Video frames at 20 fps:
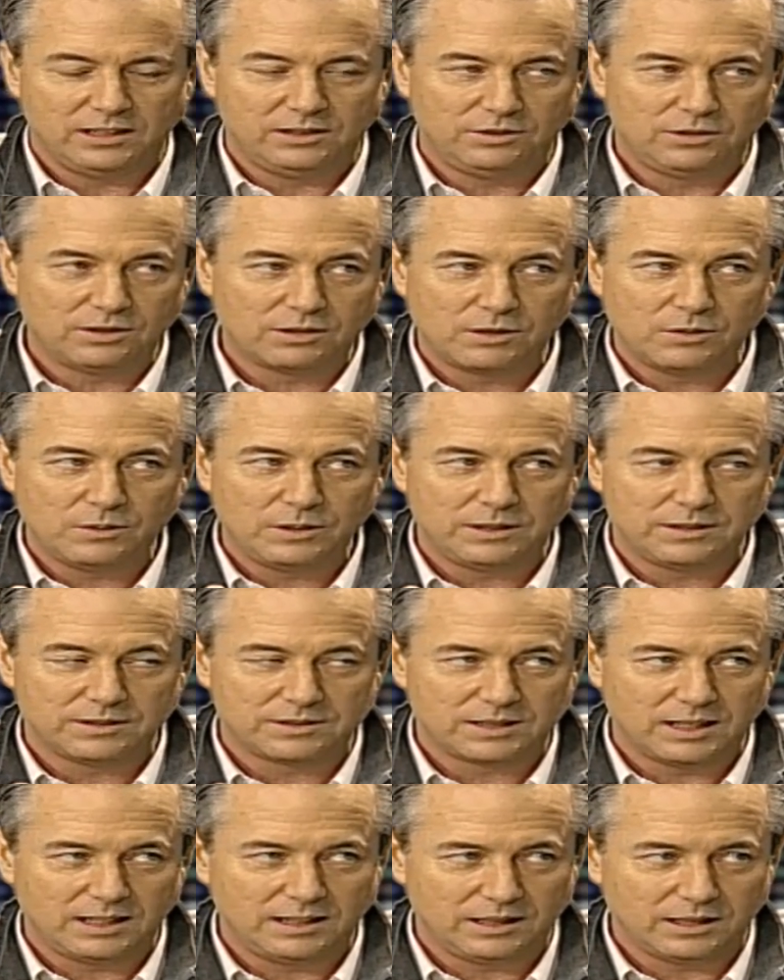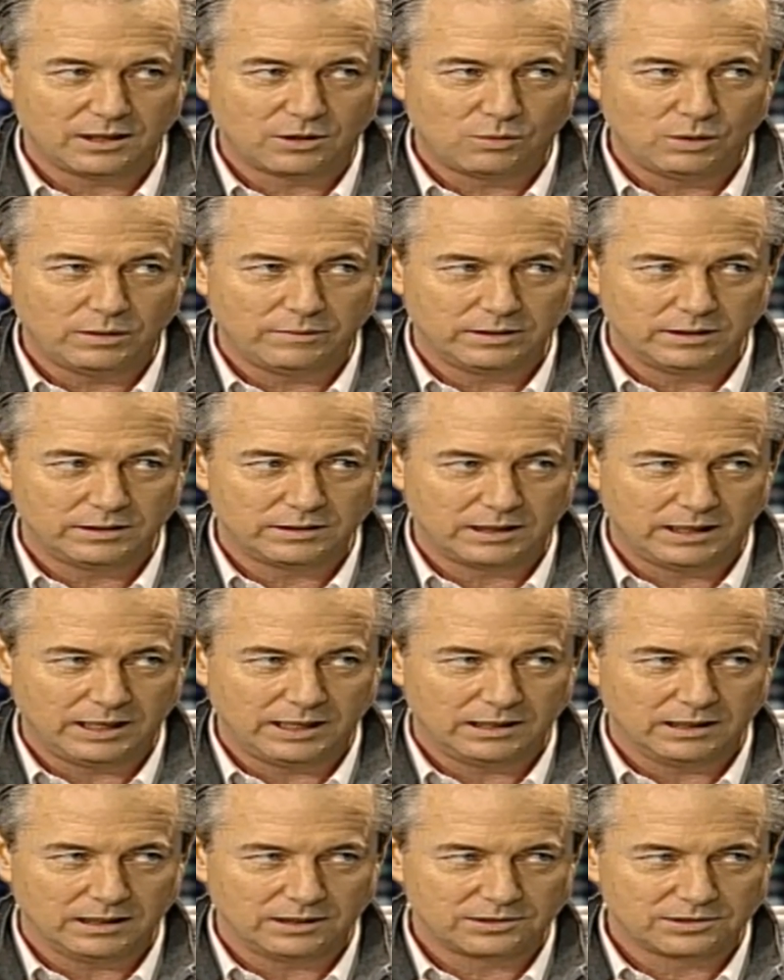and you're going to say the equivalent in
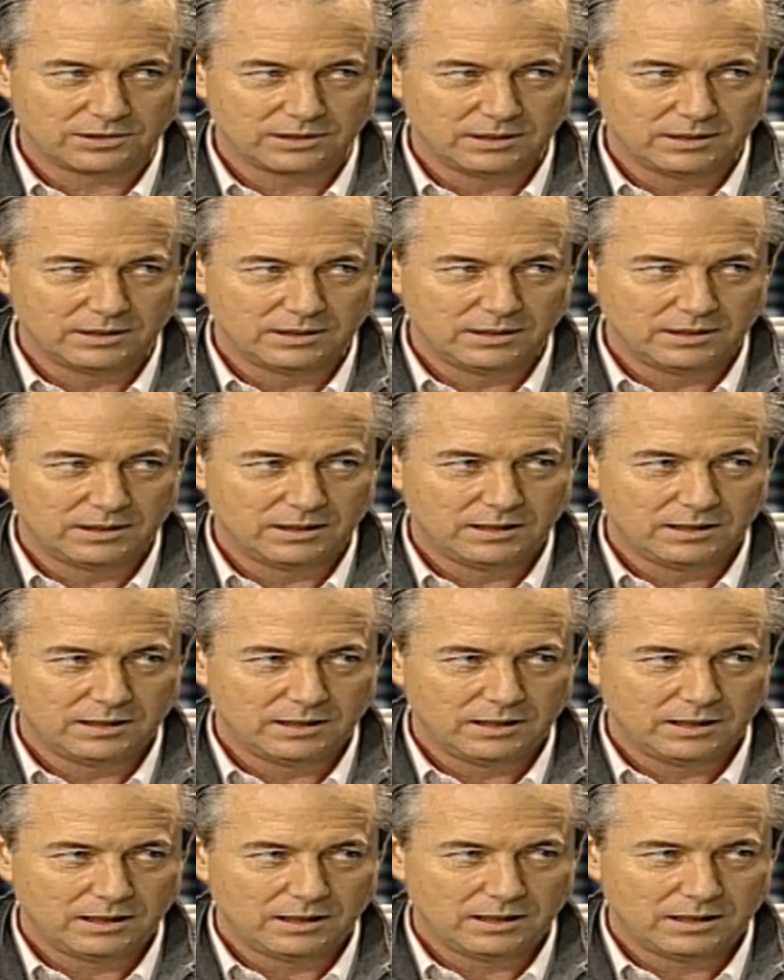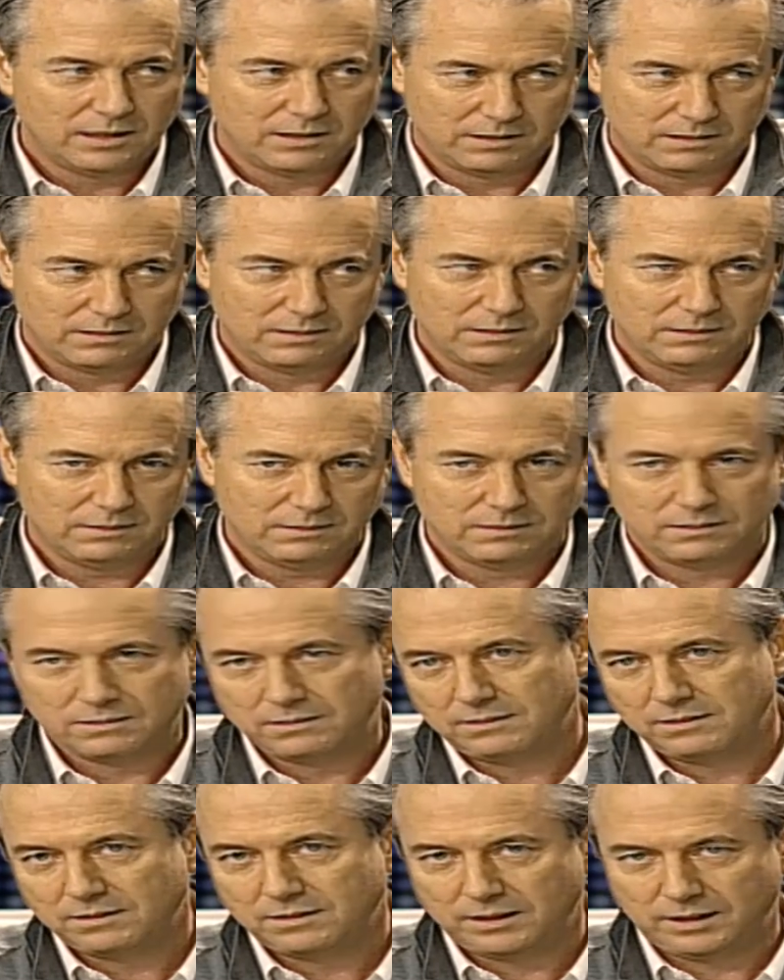English. Okay.
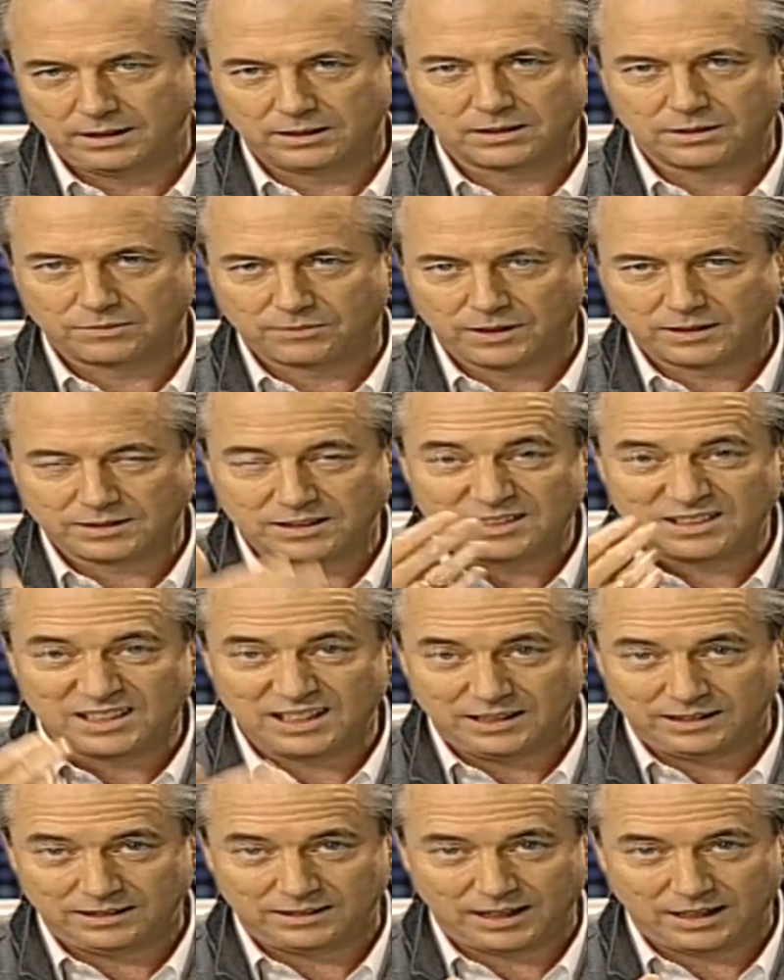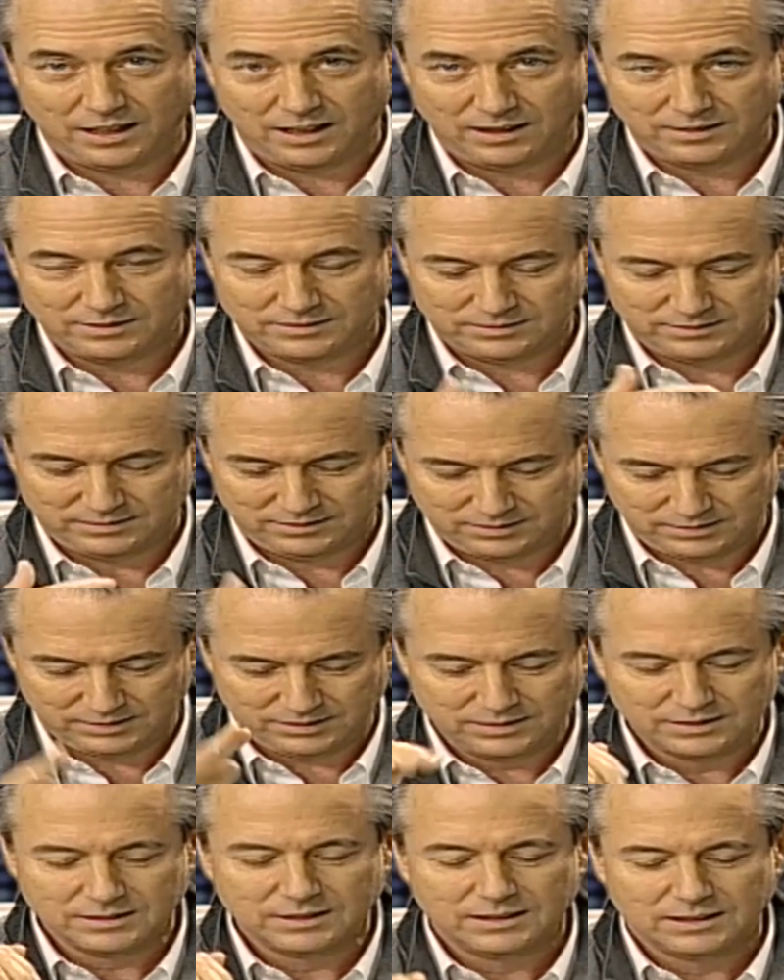Y estas frases tienen tela.
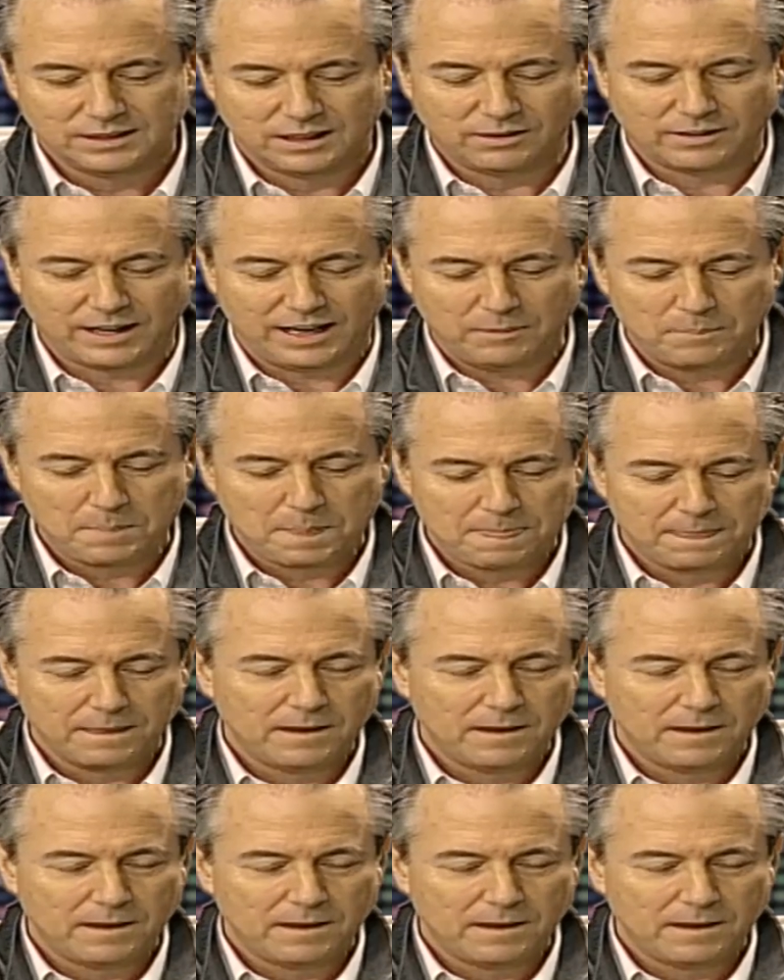Okay. okay.